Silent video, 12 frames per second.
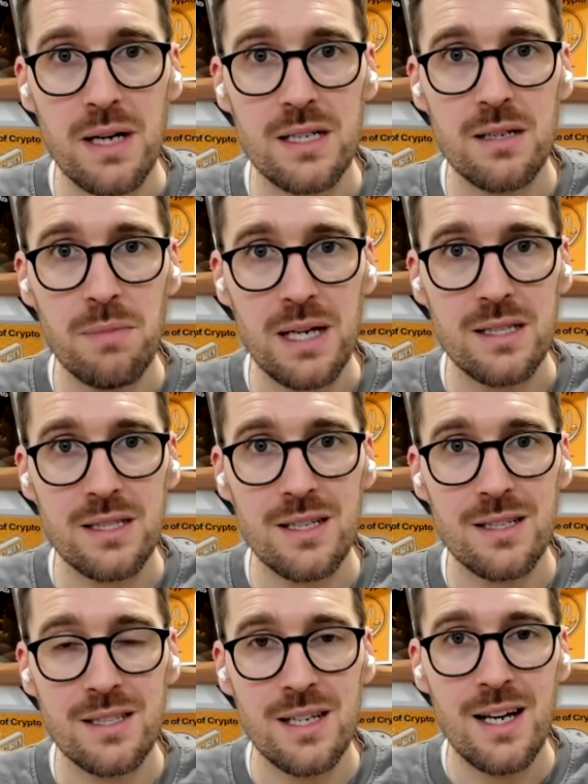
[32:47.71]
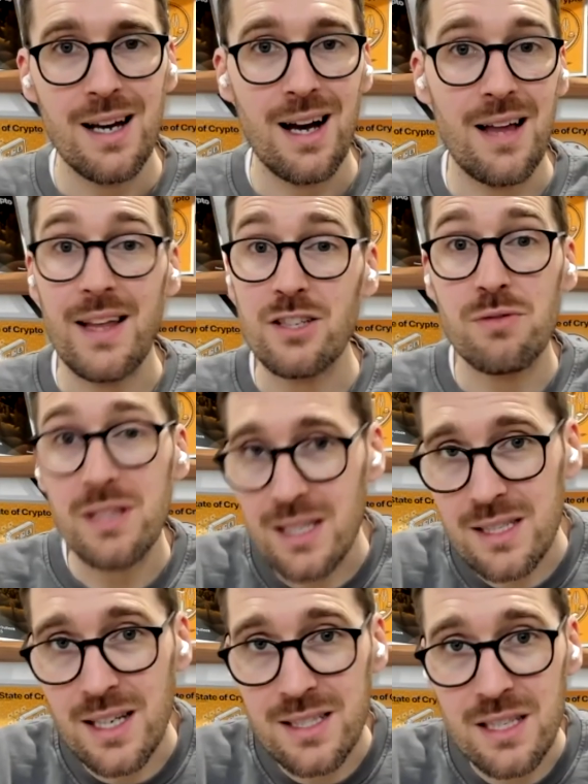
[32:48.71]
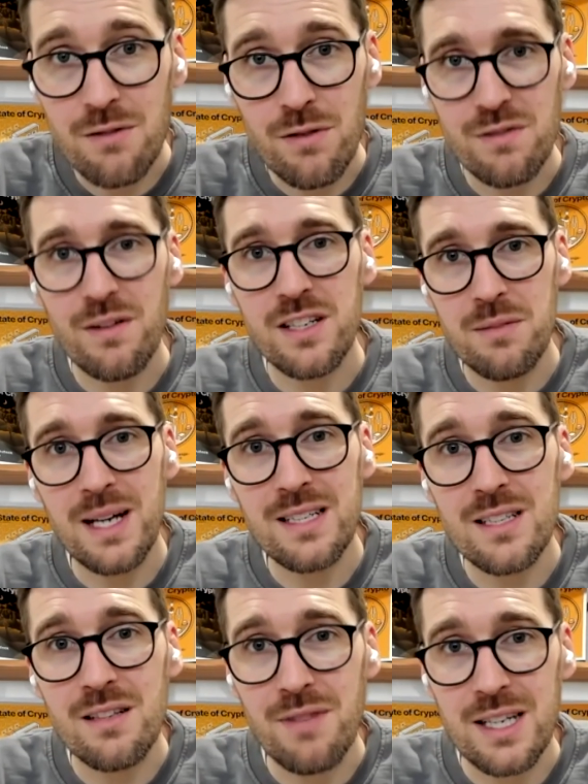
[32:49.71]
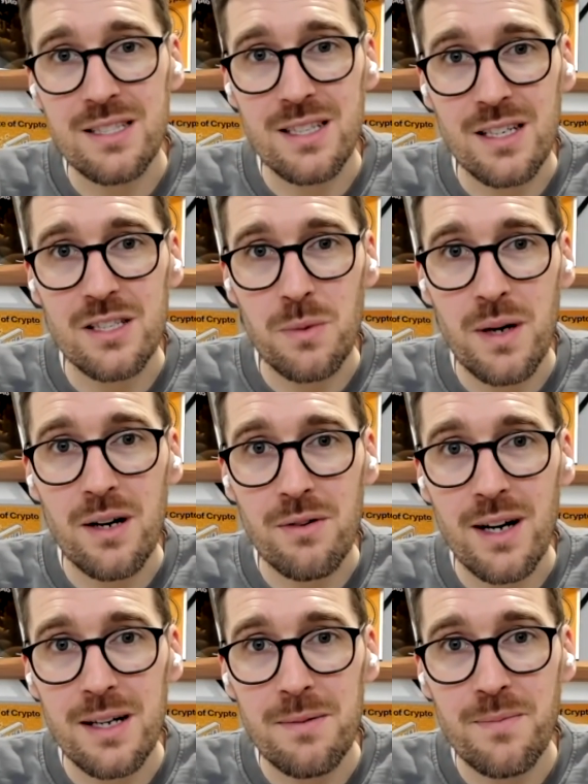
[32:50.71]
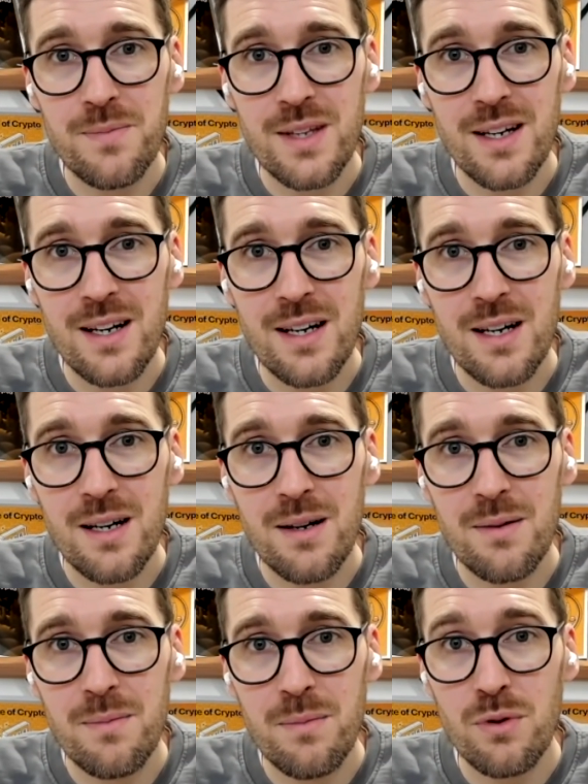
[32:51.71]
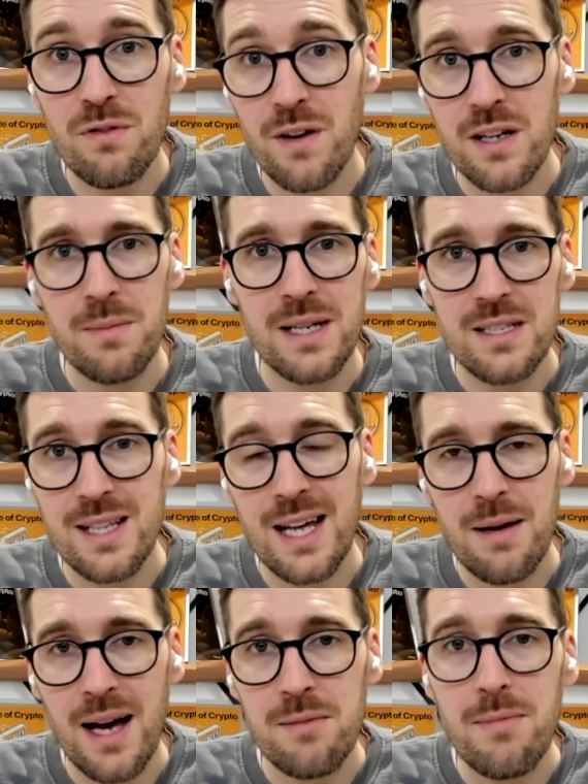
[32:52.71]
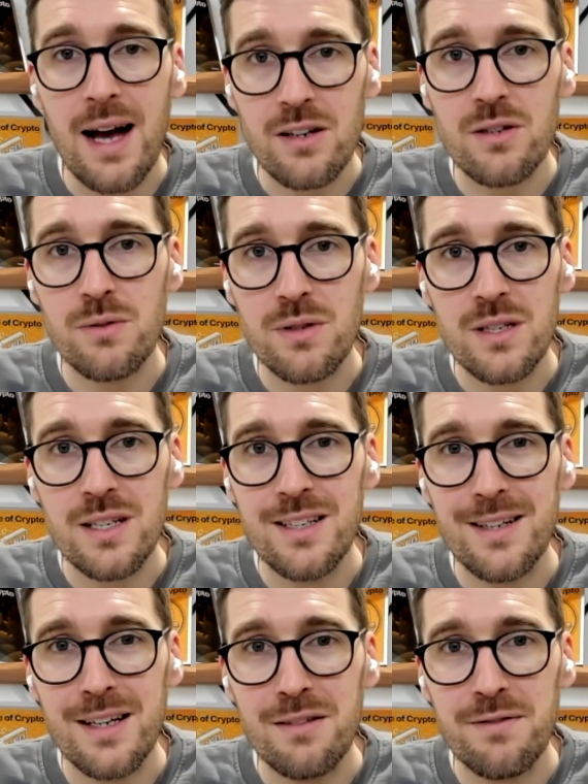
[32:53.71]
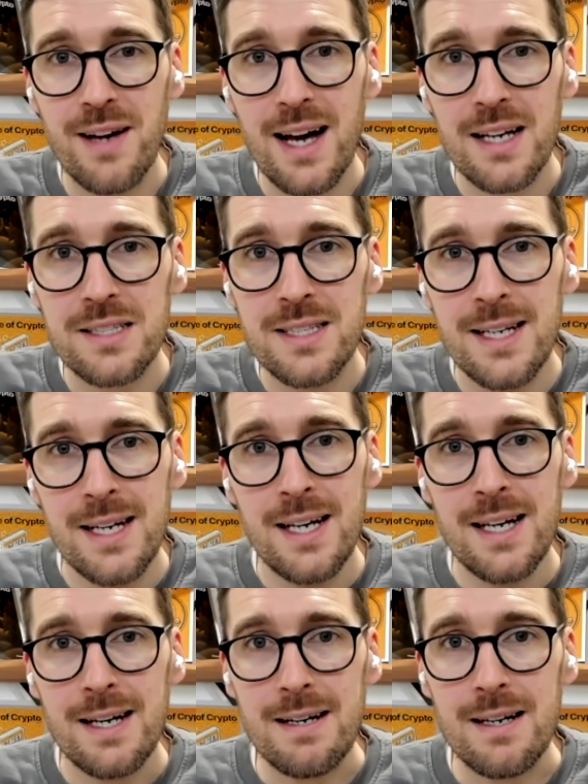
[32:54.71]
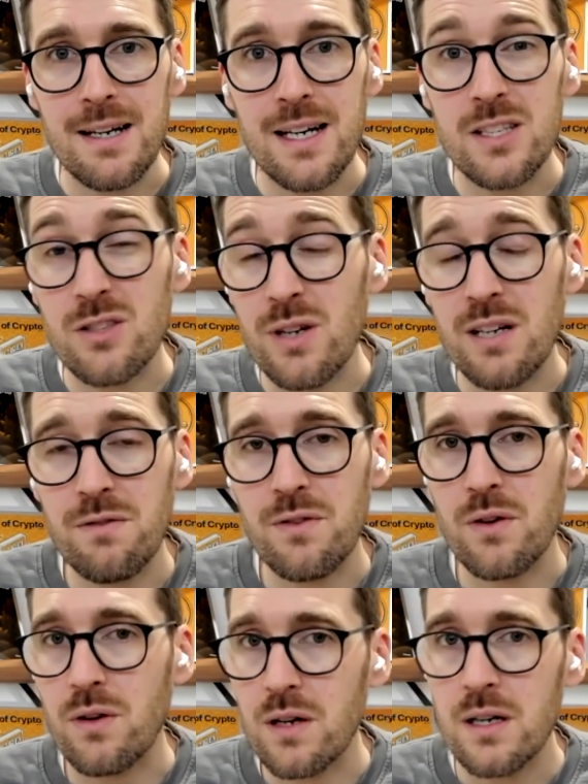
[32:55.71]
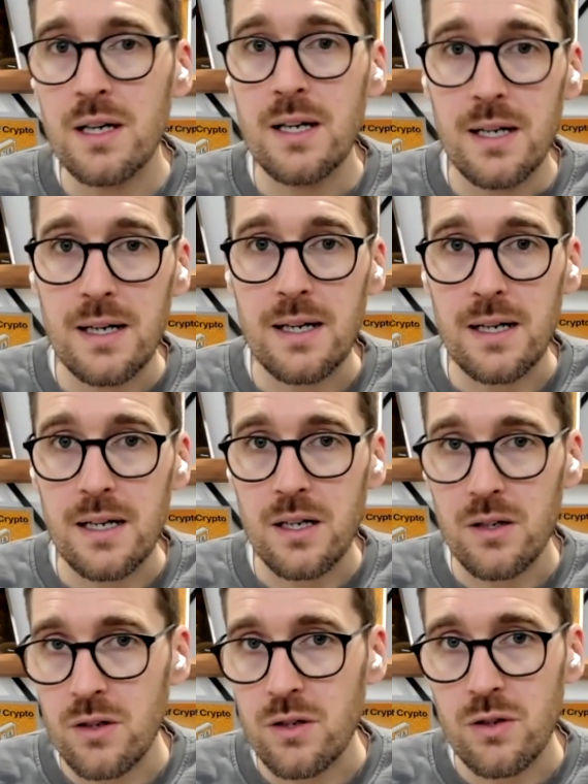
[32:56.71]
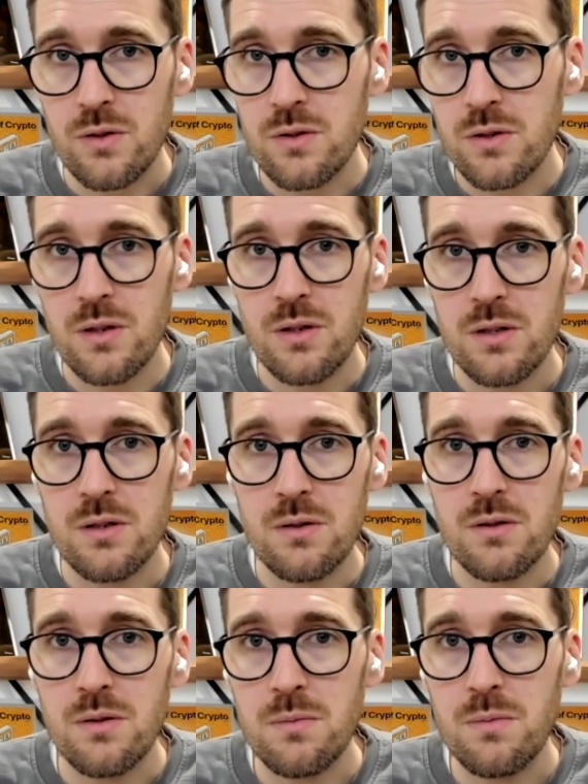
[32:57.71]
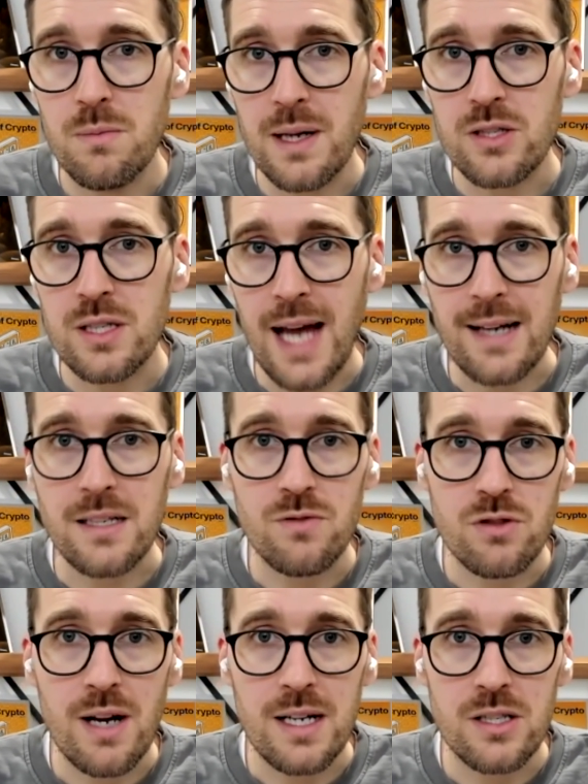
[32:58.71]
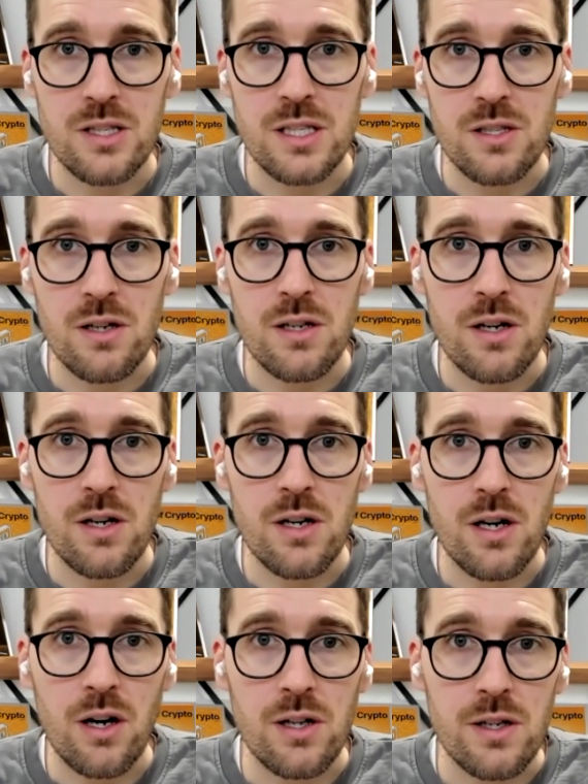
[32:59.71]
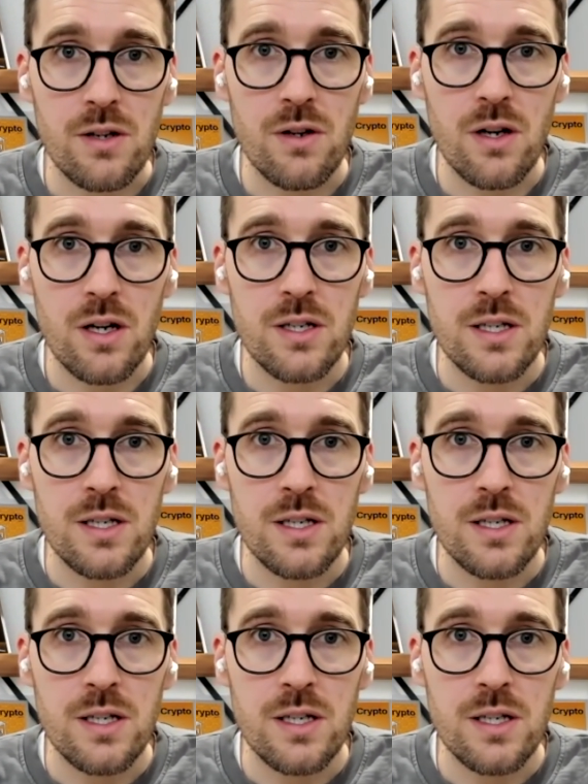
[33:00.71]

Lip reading: basis. And that's really exciting for fundamental investing as well, right? Both fundamental and macro, in fact. And it's great for, you mentioned active strategies earlier on.